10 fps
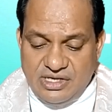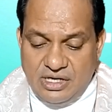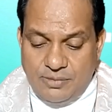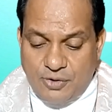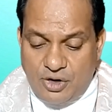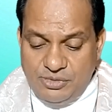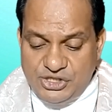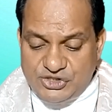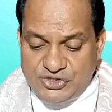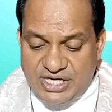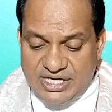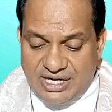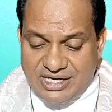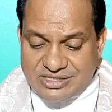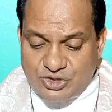a promise that
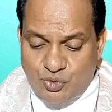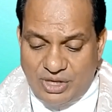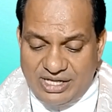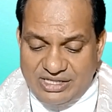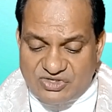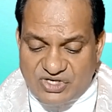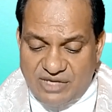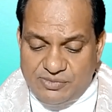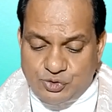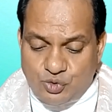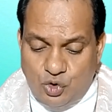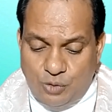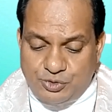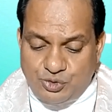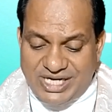our 12 tribes
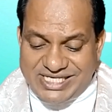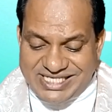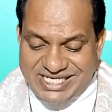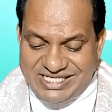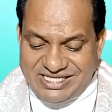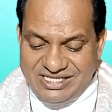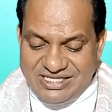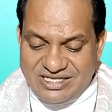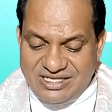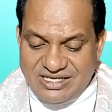hope to attain